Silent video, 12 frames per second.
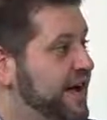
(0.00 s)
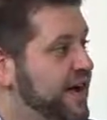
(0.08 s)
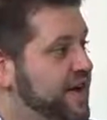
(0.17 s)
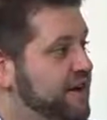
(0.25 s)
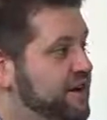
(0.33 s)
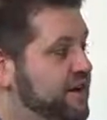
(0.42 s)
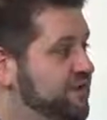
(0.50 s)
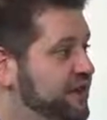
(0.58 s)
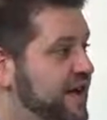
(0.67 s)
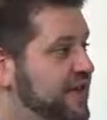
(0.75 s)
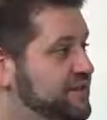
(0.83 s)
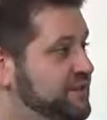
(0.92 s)
And if
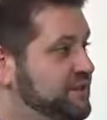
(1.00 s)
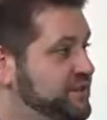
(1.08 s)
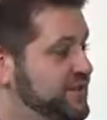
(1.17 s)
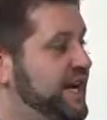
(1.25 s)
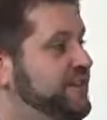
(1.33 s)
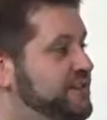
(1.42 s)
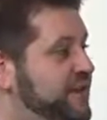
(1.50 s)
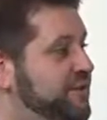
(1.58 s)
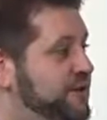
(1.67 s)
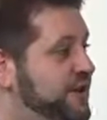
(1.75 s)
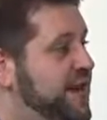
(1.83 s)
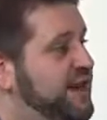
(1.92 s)
the answer is yes
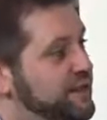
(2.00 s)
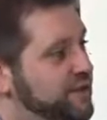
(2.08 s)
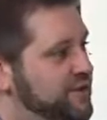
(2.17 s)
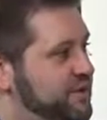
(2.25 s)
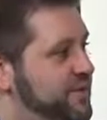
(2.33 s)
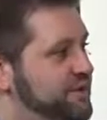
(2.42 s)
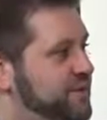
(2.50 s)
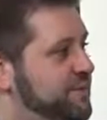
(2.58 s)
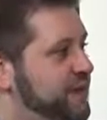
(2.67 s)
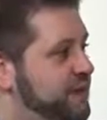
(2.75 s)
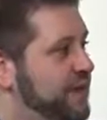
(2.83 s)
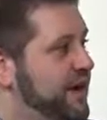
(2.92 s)
every day, then we're doing
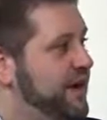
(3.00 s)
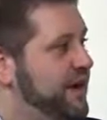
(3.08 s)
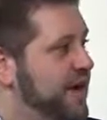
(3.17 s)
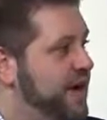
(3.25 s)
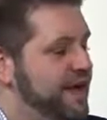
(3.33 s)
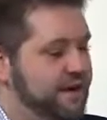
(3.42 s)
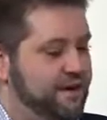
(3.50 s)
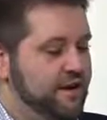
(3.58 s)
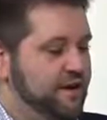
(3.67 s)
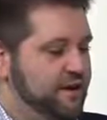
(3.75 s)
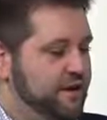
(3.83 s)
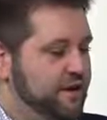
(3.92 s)
something right. And
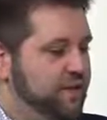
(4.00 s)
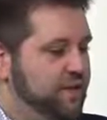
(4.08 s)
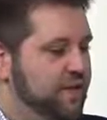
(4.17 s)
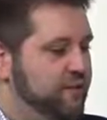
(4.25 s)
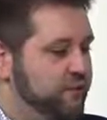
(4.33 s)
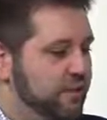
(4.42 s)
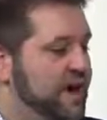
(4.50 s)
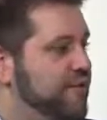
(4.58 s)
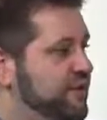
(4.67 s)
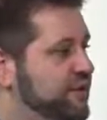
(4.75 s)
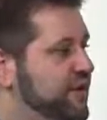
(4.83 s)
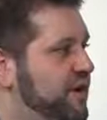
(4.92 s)
you know, if we're
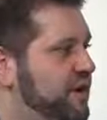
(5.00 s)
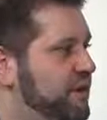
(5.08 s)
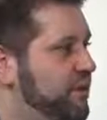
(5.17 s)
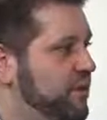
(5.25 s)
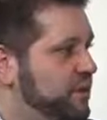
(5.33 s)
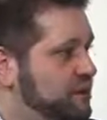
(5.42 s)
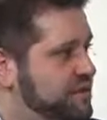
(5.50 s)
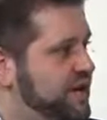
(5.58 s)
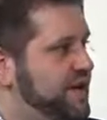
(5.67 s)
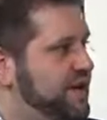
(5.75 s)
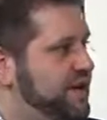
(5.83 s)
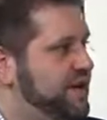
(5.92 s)
having fun and we're
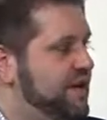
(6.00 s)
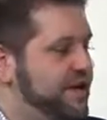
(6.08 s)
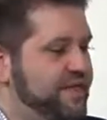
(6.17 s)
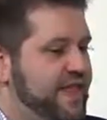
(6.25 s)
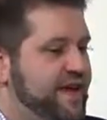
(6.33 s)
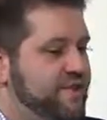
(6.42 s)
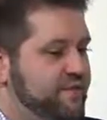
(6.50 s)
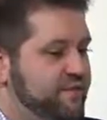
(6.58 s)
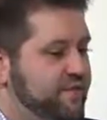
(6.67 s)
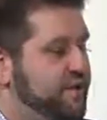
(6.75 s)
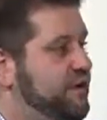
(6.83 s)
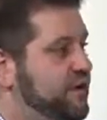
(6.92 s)
excited and that
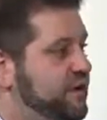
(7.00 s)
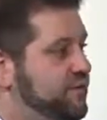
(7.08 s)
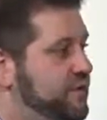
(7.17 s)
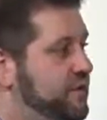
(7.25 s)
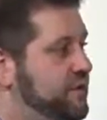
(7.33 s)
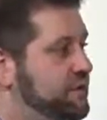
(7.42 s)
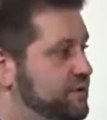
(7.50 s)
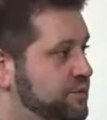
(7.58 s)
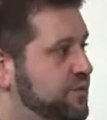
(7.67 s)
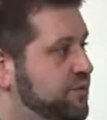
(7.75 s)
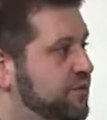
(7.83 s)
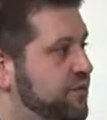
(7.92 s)
feeling flows
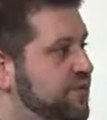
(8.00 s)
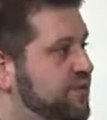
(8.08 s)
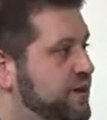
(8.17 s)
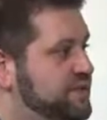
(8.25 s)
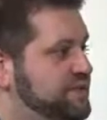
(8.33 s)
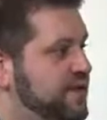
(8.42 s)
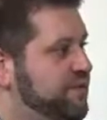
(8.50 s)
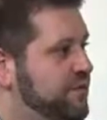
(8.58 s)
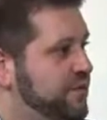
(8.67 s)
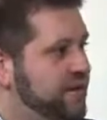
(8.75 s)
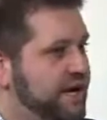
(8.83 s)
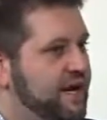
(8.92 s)
really from us to
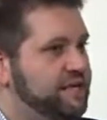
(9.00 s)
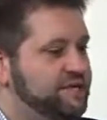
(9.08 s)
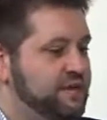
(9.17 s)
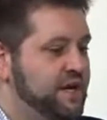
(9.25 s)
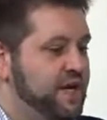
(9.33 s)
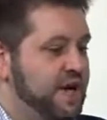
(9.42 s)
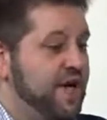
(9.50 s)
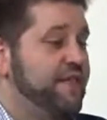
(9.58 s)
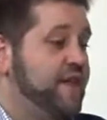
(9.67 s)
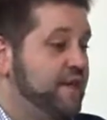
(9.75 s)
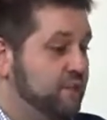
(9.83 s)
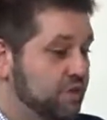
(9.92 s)
everybody else,
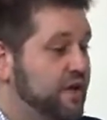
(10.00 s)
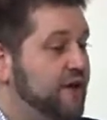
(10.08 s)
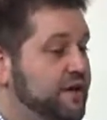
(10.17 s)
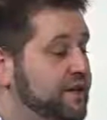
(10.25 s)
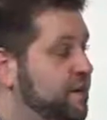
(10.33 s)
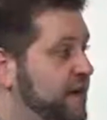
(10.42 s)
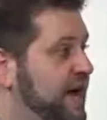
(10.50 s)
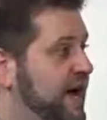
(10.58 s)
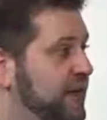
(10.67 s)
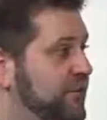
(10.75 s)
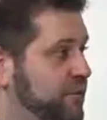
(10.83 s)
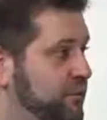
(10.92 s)
and then we're lucky that we
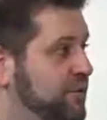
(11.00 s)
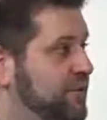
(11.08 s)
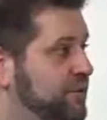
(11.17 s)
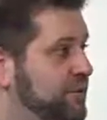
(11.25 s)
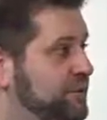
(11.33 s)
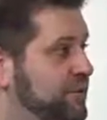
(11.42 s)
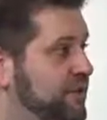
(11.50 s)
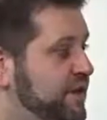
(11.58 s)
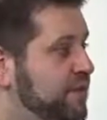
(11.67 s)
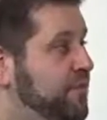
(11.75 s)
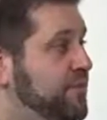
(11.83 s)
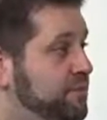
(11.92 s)
have a group of people
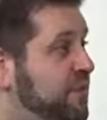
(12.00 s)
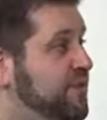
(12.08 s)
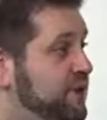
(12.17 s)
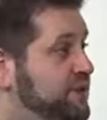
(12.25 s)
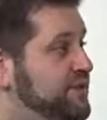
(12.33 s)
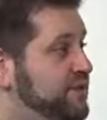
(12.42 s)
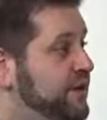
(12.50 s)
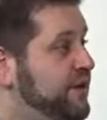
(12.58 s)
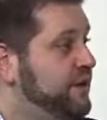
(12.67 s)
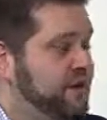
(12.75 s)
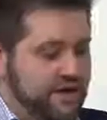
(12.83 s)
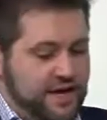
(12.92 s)
that have really bought into
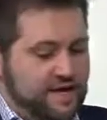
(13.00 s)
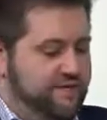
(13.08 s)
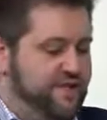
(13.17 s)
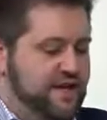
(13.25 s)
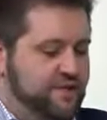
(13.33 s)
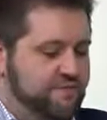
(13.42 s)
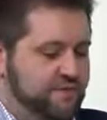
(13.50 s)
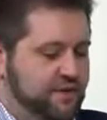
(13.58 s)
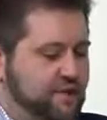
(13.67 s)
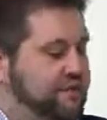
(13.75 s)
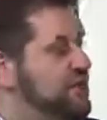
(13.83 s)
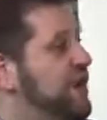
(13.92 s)
it and have then
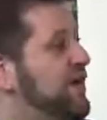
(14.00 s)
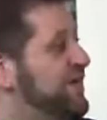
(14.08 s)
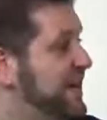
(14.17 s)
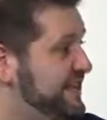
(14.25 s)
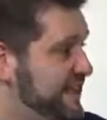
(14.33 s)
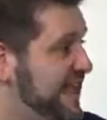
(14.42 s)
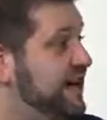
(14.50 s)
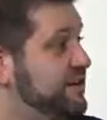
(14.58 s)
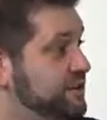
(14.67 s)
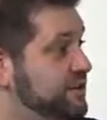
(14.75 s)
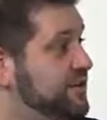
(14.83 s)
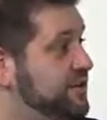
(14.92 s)
you know taught that
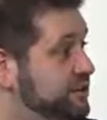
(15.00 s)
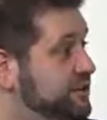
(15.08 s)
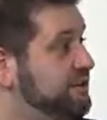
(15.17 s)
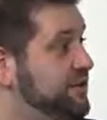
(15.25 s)
down to the new